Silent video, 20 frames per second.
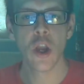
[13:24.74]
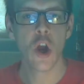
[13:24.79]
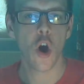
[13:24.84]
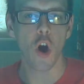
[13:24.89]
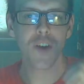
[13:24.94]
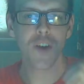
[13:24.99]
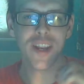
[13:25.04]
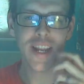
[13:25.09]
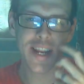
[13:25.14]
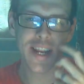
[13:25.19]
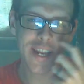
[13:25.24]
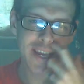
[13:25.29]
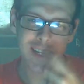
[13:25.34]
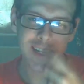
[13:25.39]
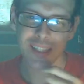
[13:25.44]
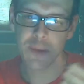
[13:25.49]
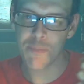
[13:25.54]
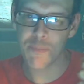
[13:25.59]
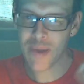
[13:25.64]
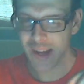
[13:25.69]
On the
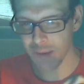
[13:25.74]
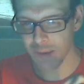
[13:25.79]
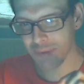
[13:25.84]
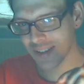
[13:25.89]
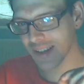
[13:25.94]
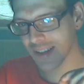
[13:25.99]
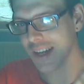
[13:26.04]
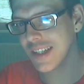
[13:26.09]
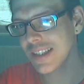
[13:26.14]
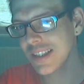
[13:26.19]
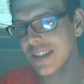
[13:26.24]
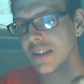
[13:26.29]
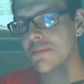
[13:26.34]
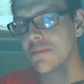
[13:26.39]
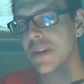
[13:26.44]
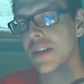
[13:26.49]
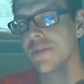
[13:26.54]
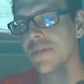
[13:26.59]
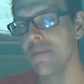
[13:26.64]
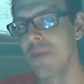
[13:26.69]
inhale, you pick up a tiny little
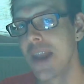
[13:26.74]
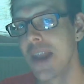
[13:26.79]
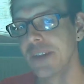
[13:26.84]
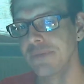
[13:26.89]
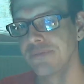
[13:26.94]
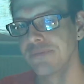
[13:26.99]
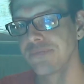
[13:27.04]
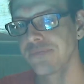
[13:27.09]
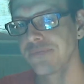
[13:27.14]
bit of the melon.